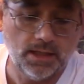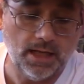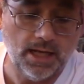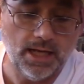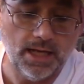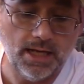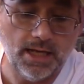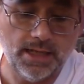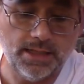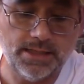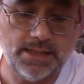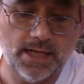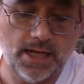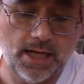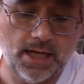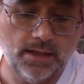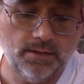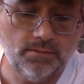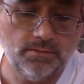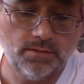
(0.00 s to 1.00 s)
And
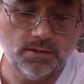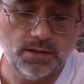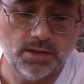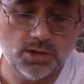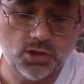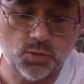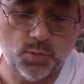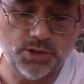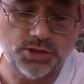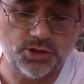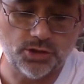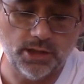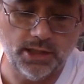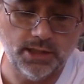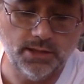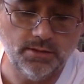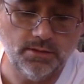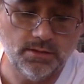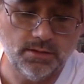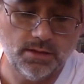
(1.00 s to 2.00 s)
uh,
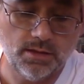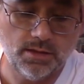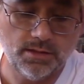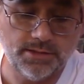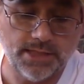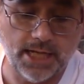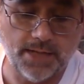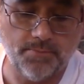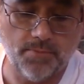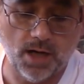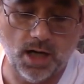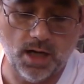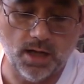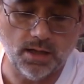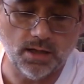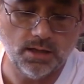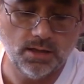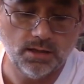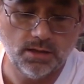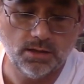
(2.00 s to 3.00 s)
Switzerland,
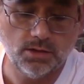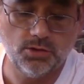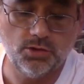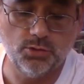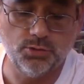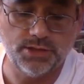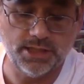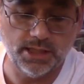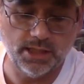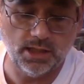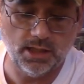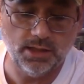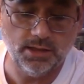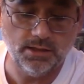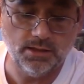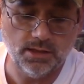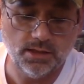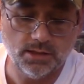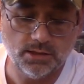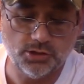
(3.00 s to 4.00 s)
Denmark, New
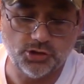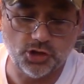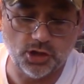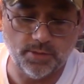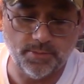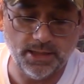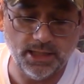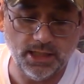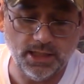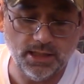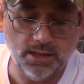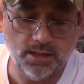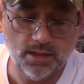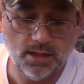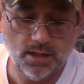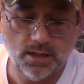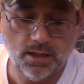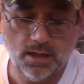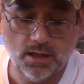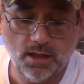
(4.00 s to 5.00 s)
Zealand, Germany,
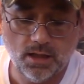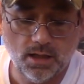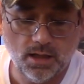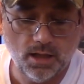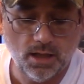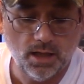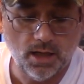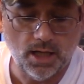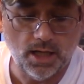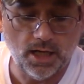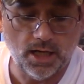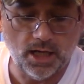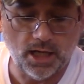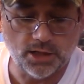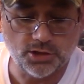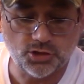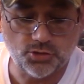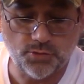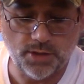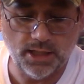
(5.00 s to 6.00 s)
uh,
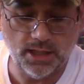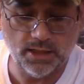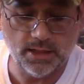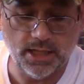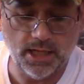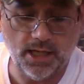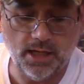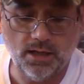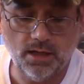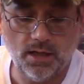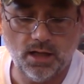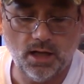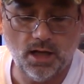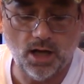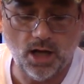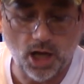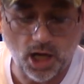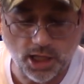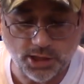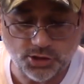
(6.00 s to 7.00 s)
Australia,
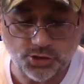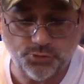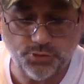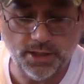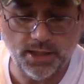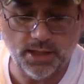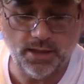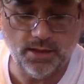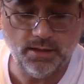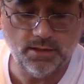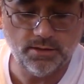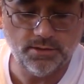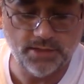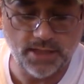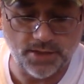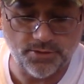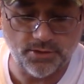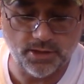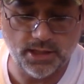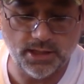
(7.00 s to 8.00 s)
Austria,
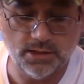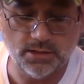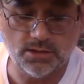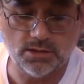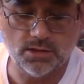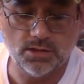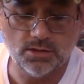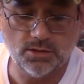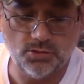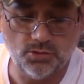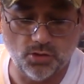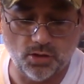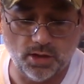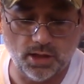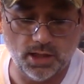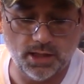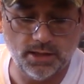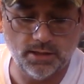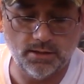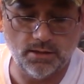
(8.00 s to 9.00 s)
Netherlands,
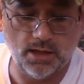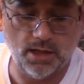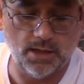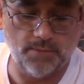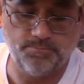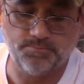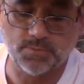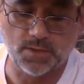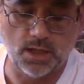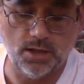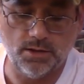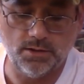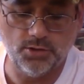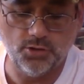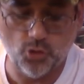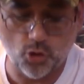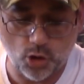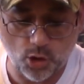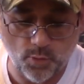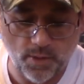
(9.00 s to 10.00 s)
Norland, uh,
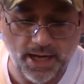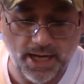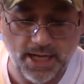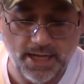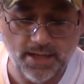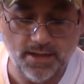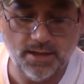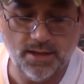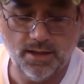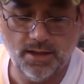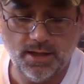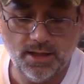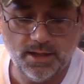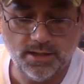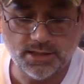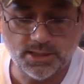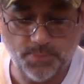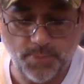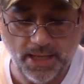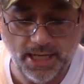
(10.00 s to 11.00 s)
Norway,
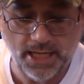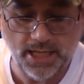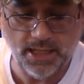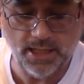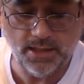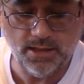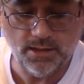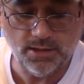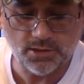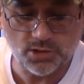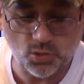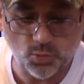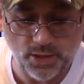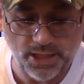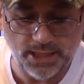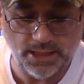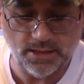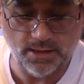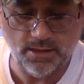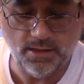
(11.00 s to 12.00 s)
Spain,
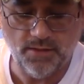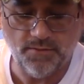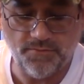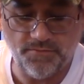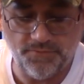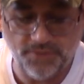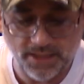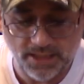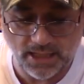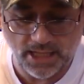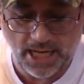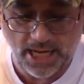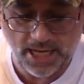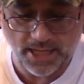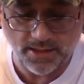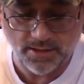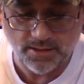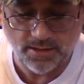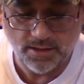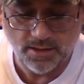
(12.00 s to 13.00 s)
Sweden,
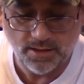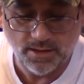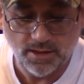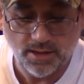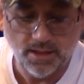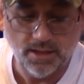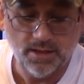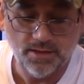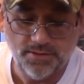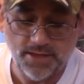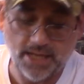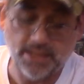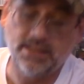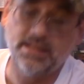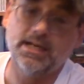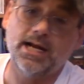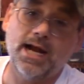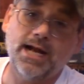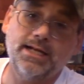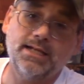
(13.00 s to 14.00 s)
Finland, then
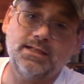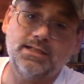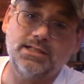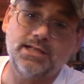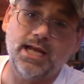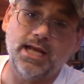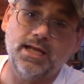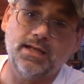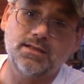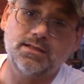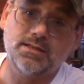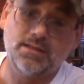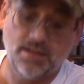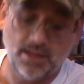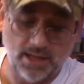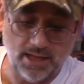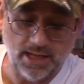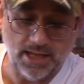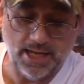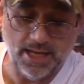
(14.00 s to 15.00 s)
United States,
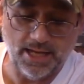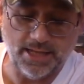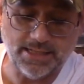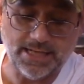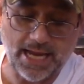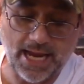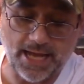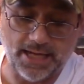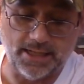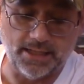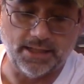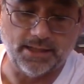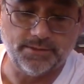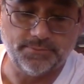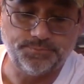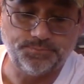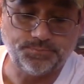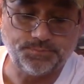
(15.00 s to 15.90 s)
and Canada.